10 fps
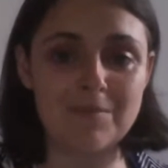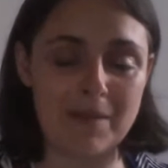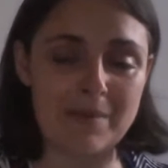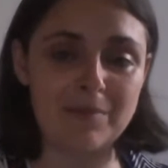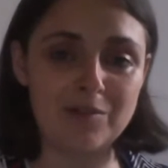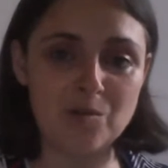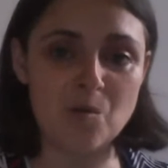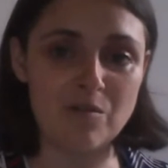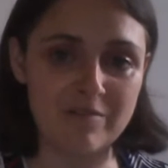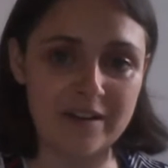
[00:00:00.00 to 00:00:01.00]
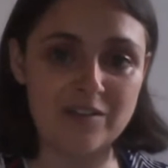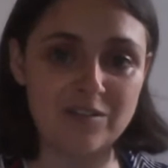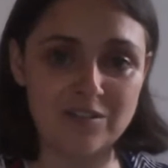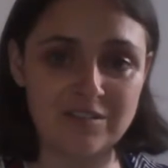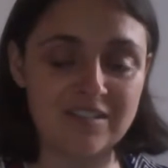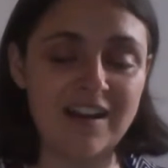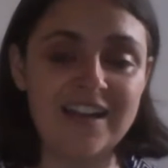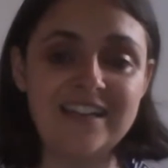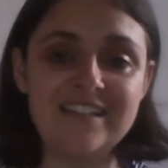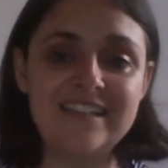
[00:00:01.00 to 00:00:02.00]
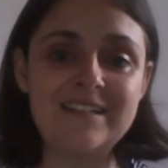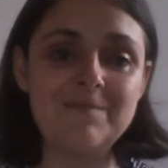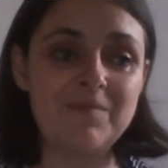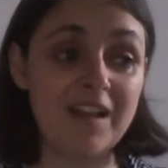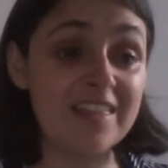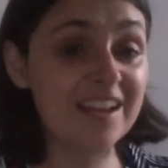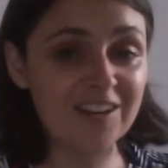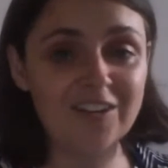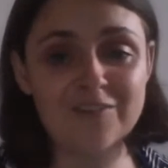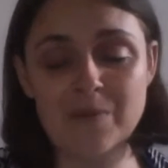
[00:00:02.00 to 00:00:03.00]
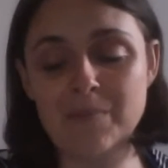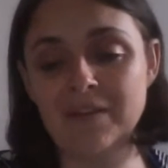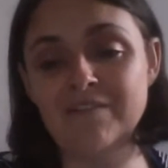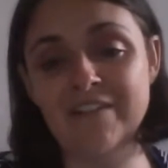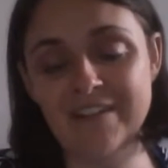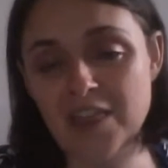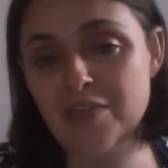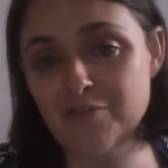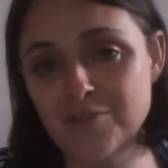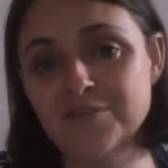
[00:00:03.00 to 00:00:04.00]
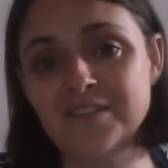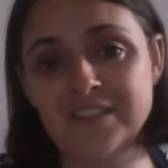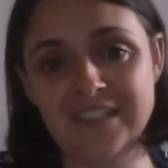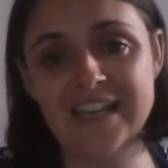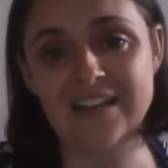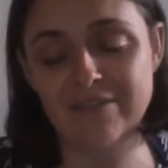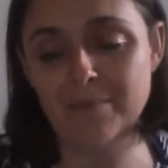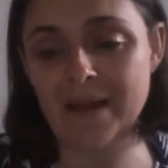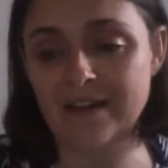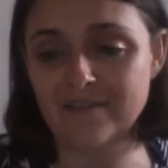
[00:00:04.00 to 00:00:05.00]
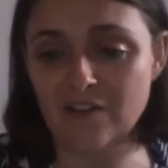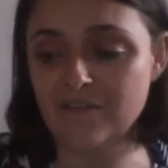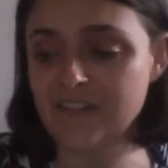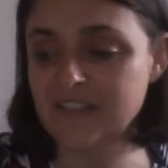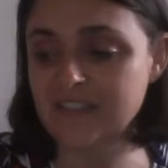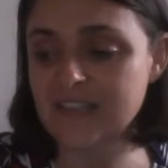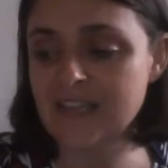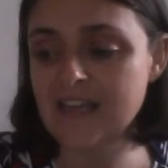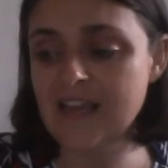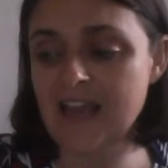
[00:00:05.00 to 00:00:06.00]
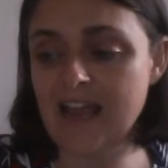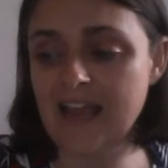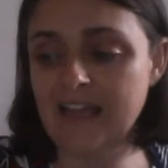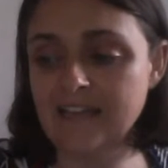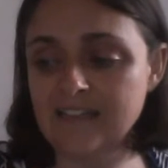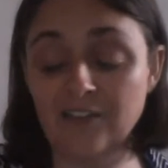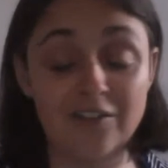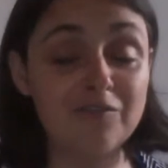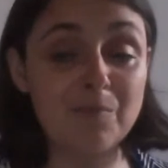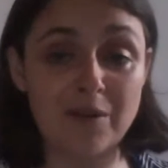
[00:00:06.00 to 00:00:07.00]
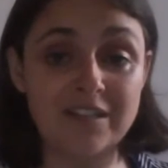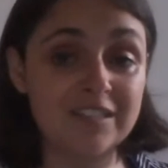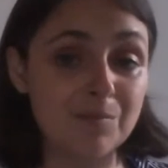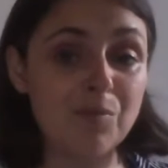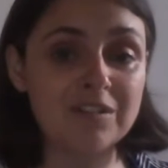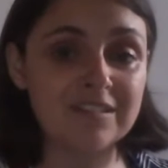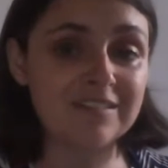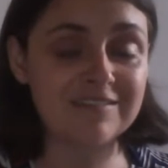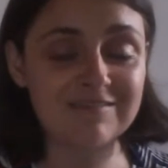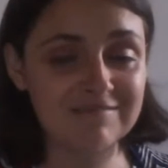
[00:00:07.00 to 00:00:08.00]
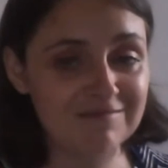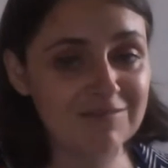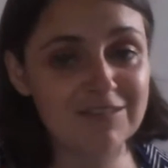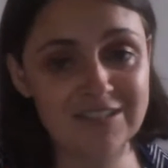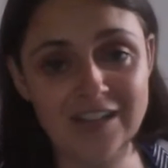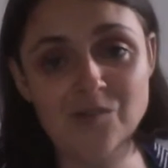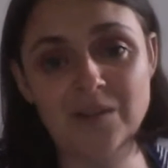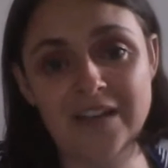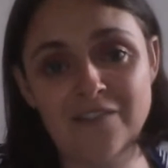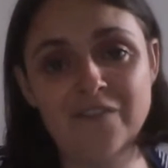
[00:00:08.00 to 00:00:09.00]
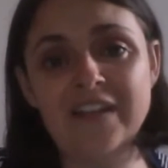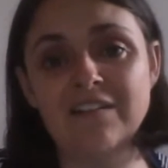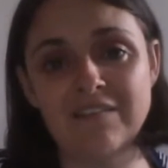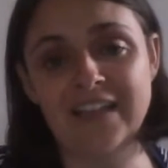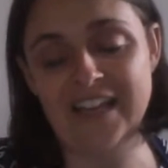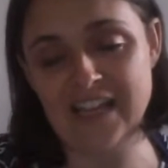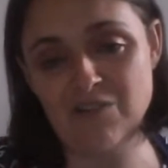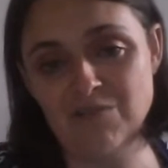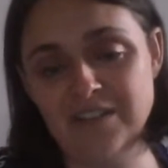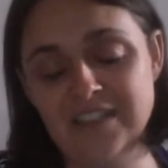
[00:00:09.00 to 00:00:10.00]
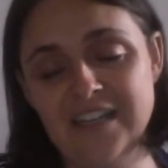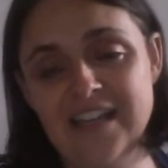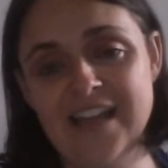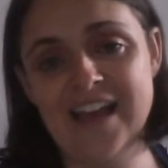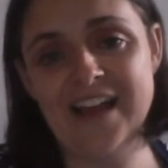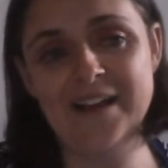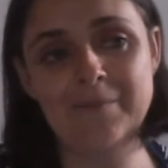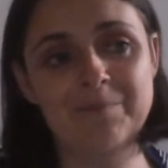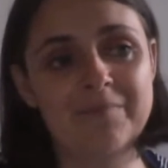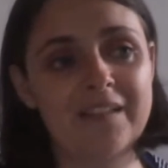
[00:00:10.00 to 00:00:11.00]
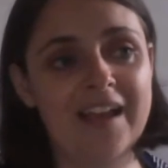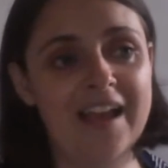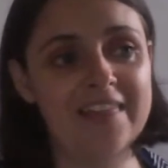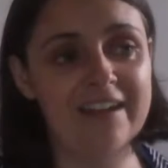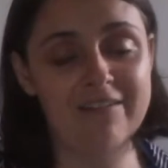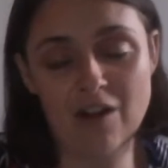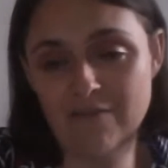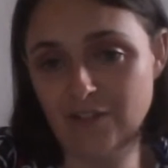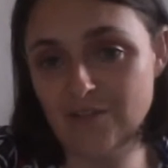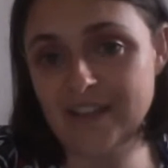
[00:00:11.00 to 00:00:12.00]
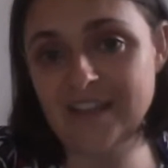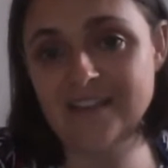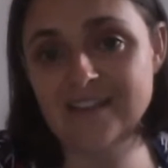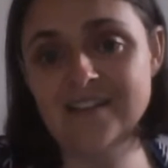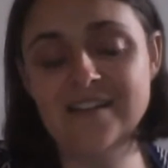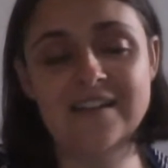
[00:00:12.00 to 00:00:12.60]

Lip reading: the people who are already on your side. I think a lot of people are very enthused to get Trump out of office. And a lot of Bernie supporters genuinely feel that he could. And they're overlooking